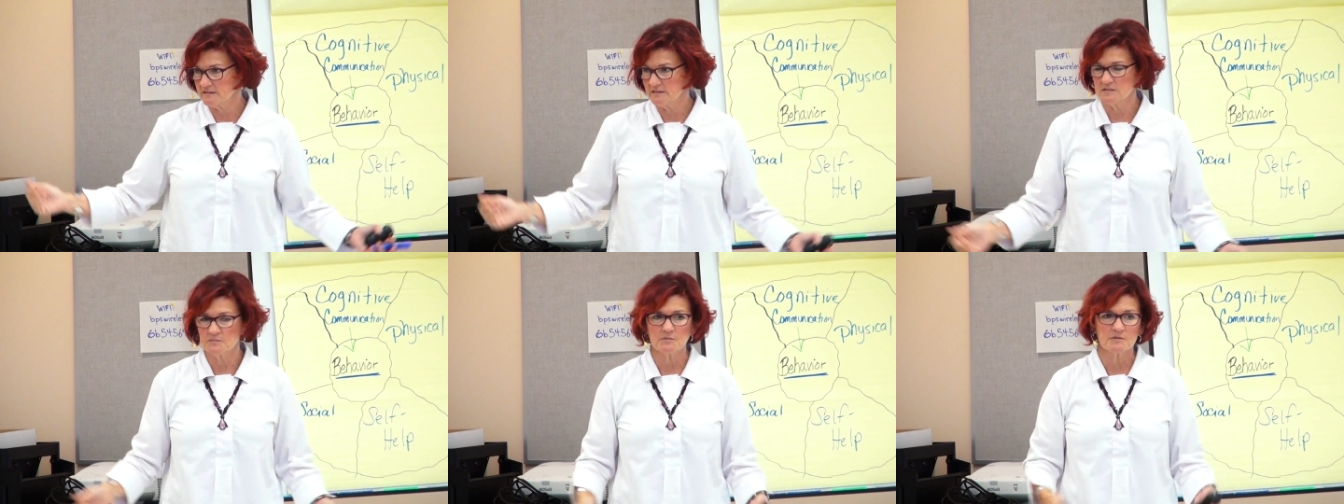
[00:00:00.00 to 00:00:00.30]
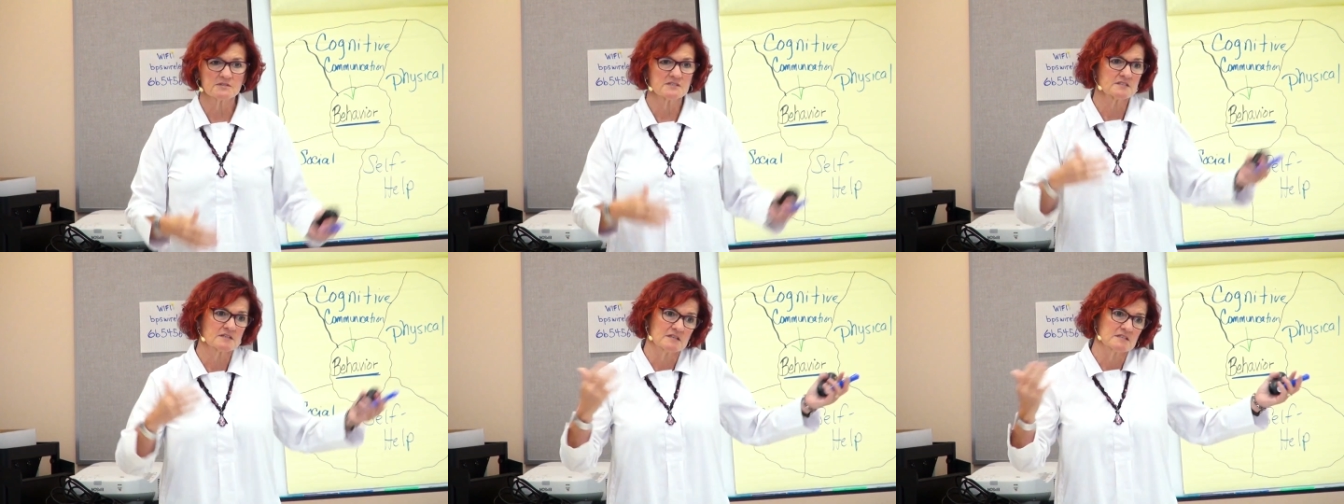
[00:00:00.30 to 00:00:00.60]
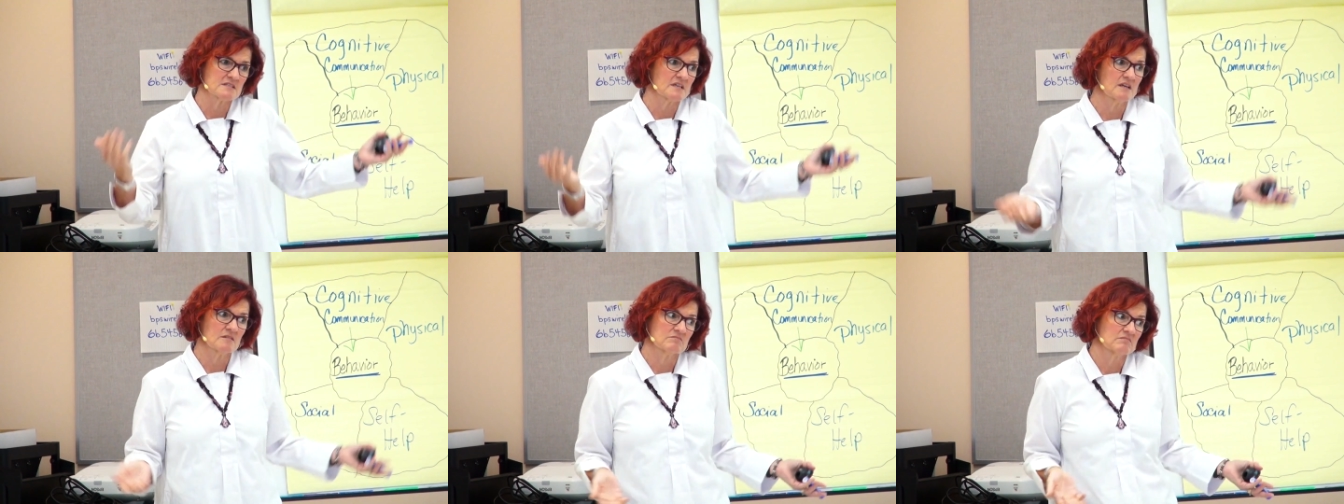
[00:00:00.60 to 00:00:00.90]
Another person's going
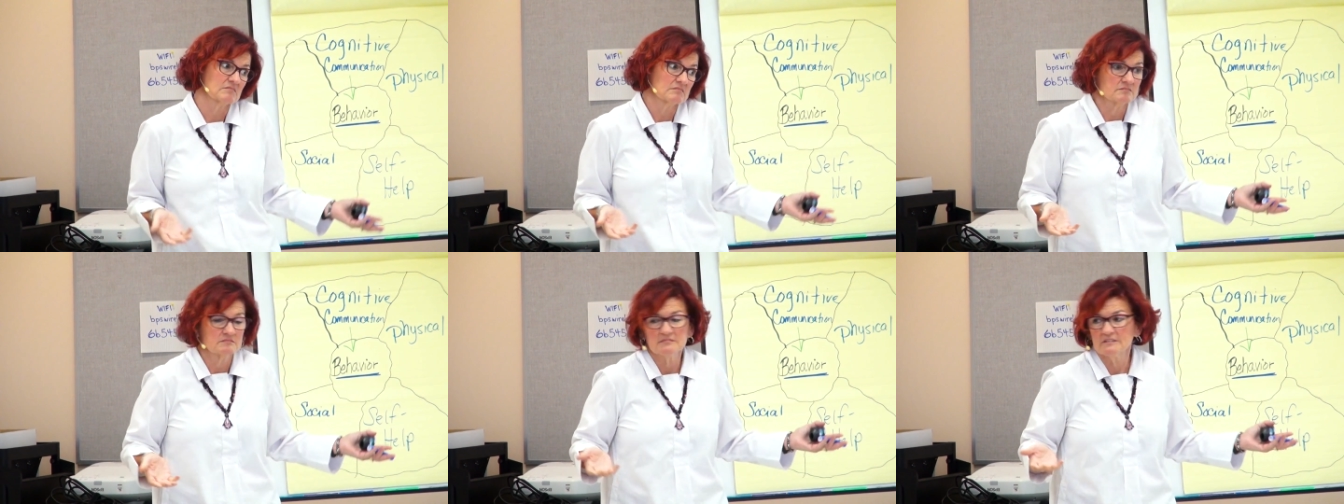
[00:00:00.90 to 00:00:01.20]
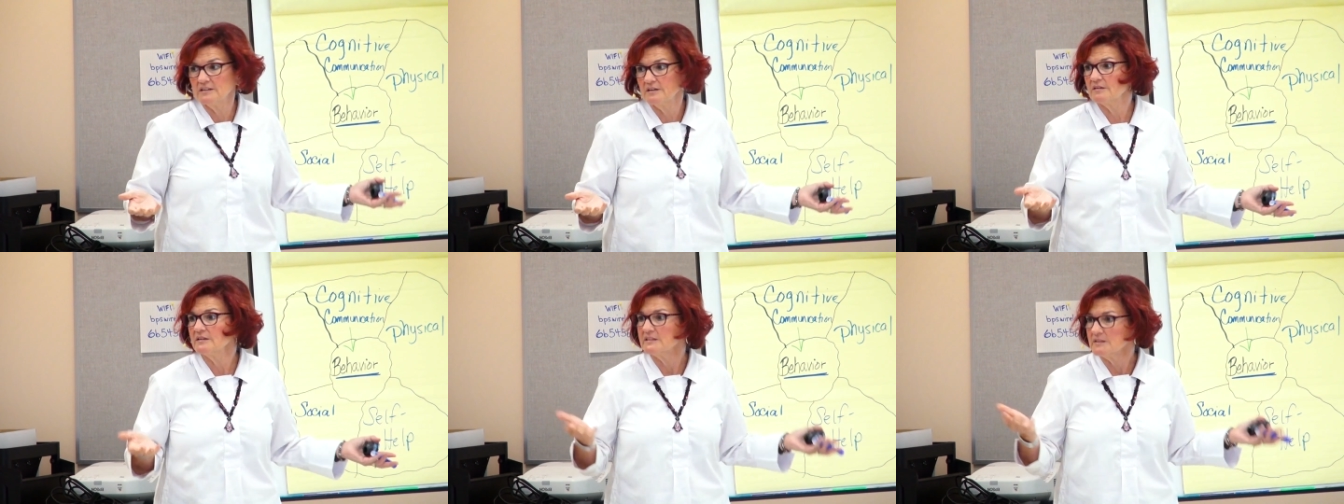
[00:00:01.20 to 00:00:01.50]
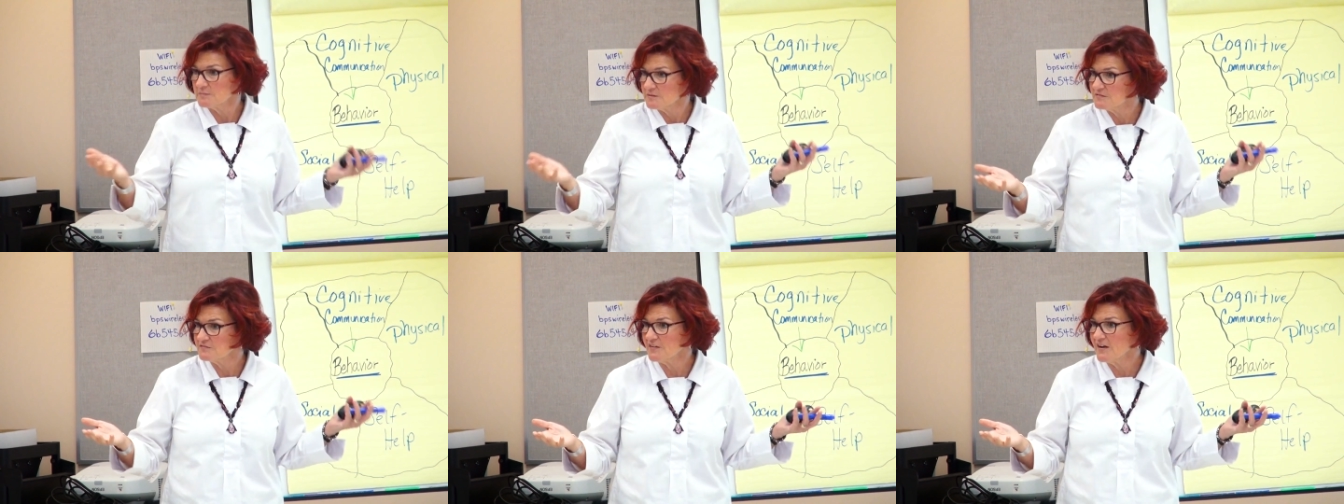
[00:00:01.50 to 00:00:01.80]
to say, hmm, you know, and
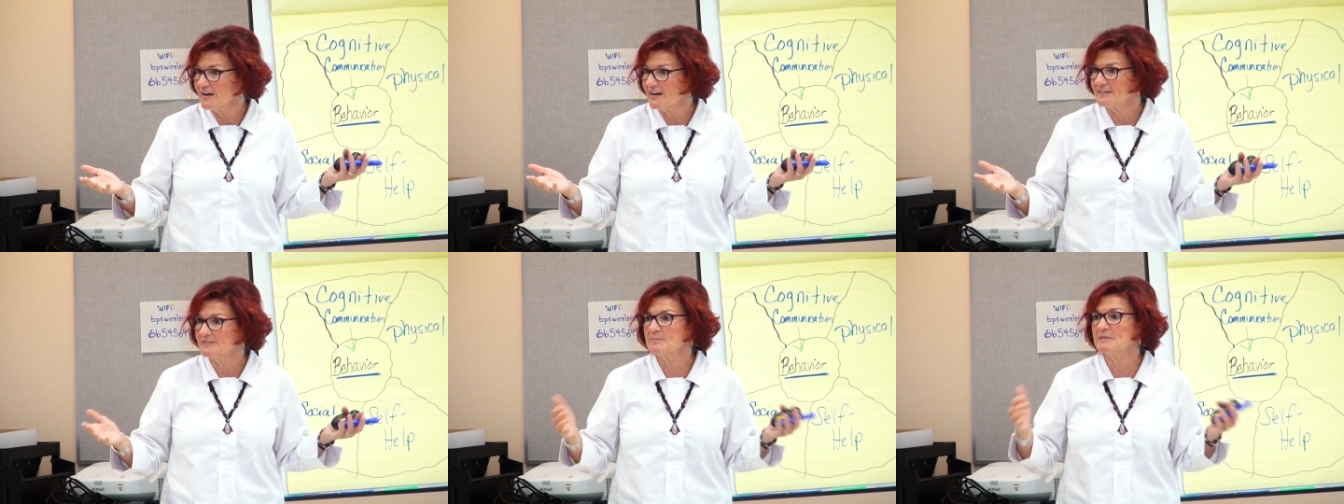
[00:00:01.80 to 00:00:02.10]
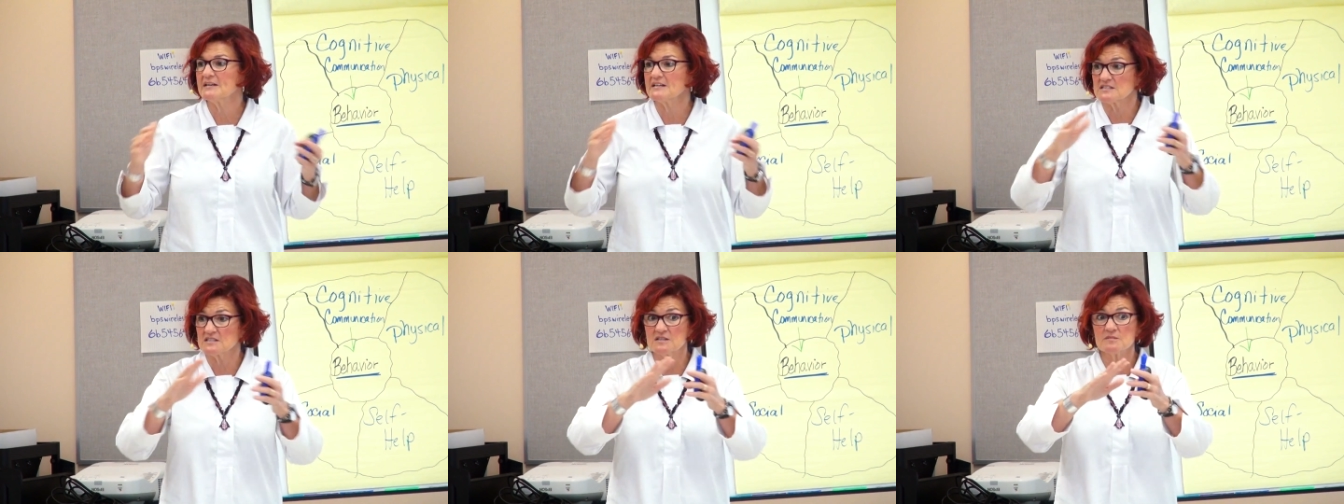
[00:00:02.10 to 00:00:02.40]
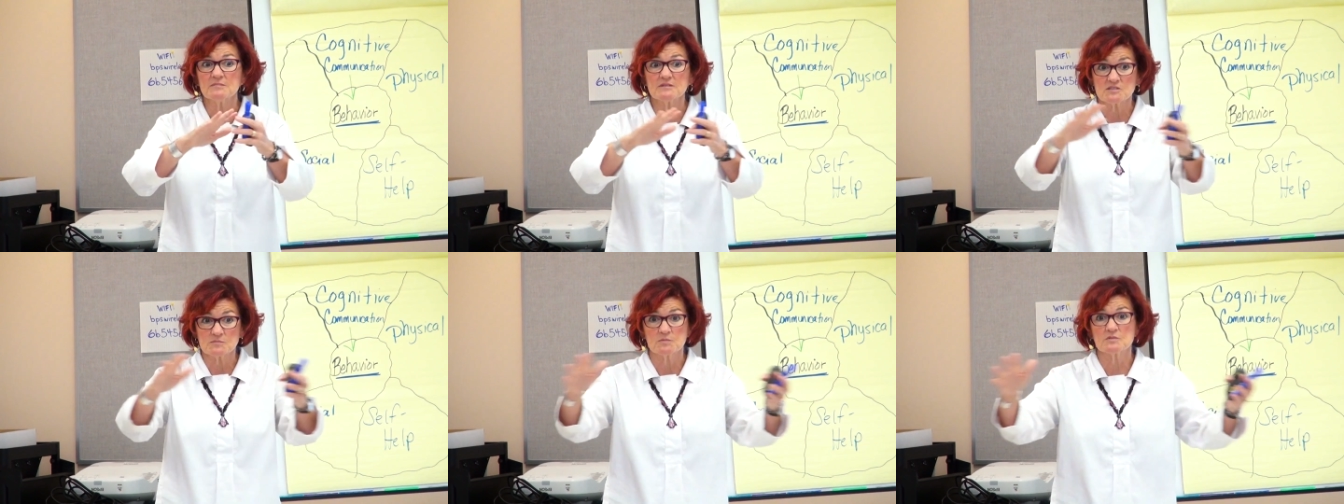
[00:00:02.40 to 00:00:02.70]
they'll be fine because of
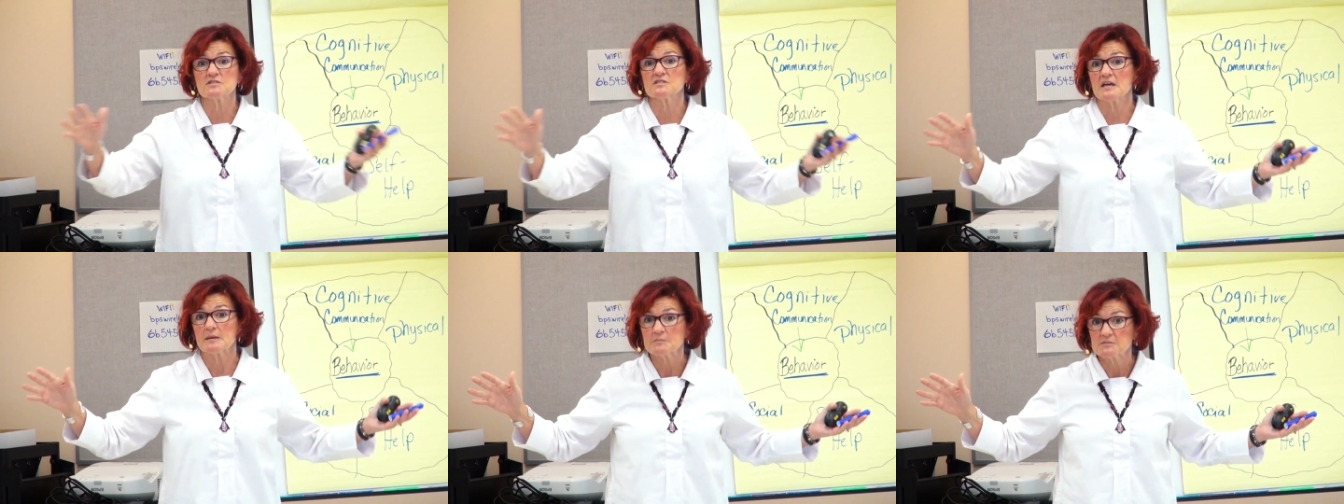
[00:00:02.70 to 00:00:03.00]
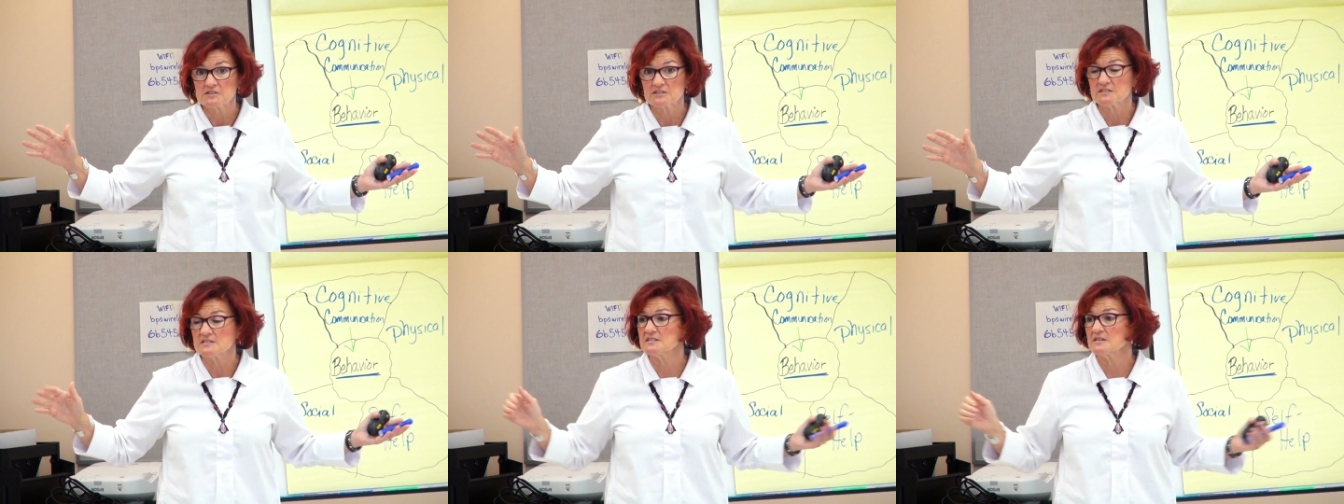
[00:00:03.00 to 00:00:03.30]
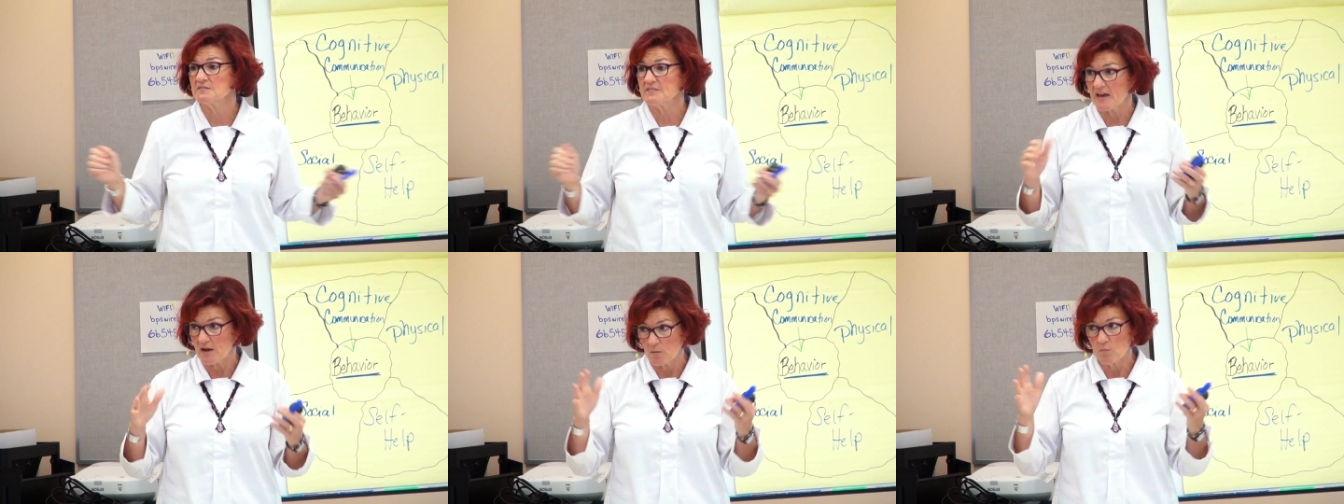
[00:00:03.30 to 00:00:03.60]
the misperceptions
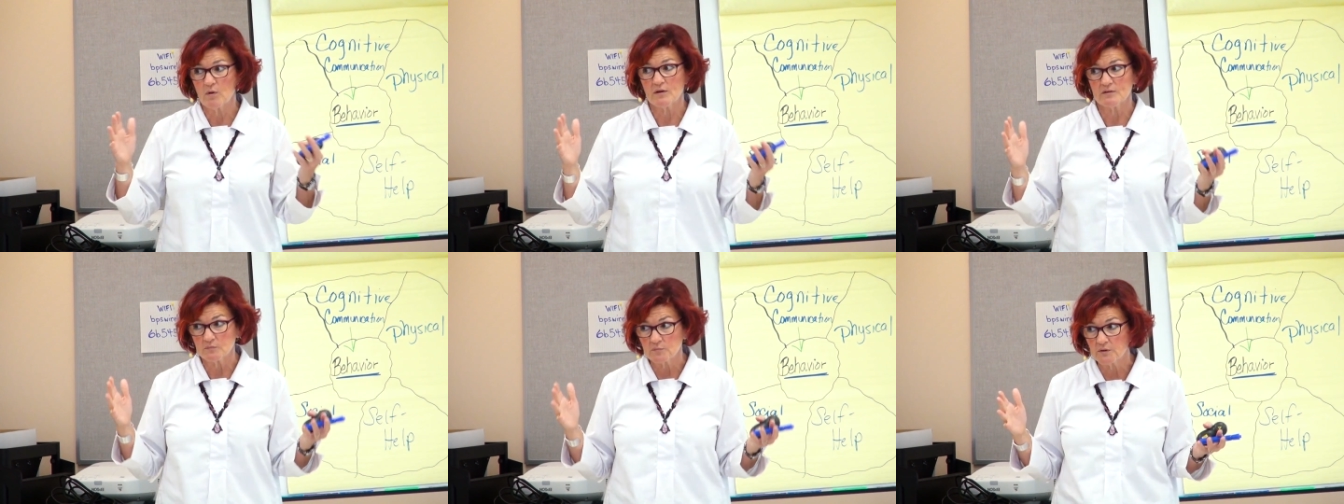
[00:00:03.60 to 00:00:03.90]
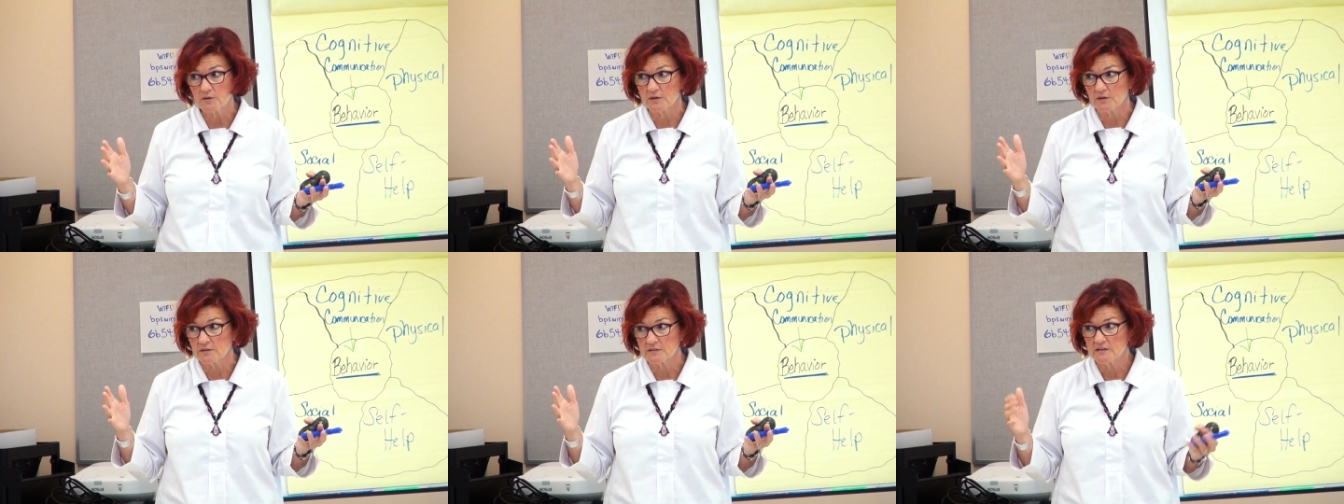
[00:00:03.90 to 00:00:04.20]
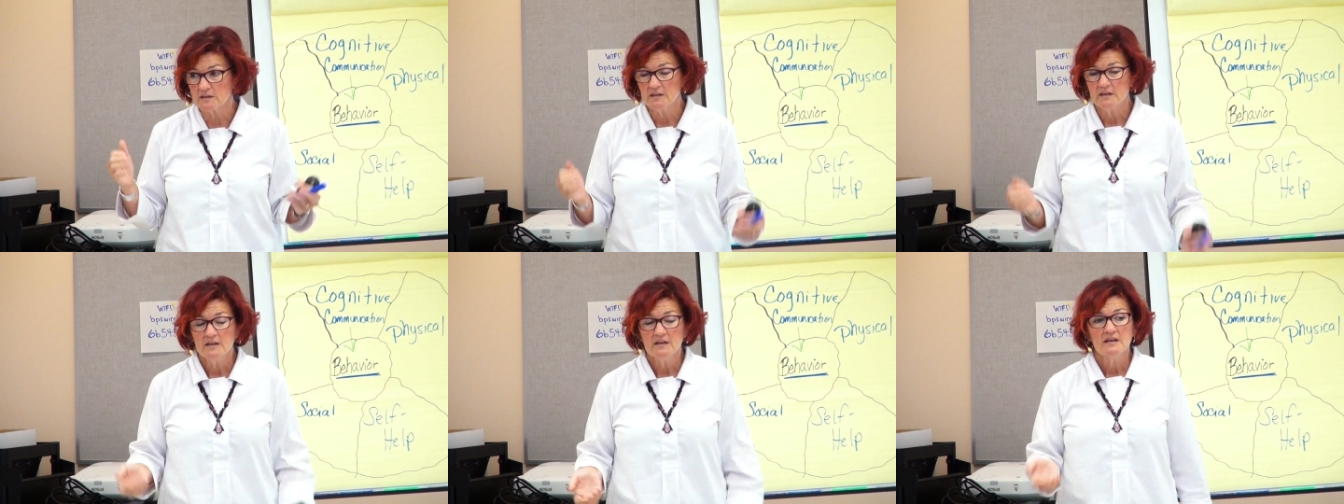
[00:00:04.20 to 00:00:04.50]
of that one word.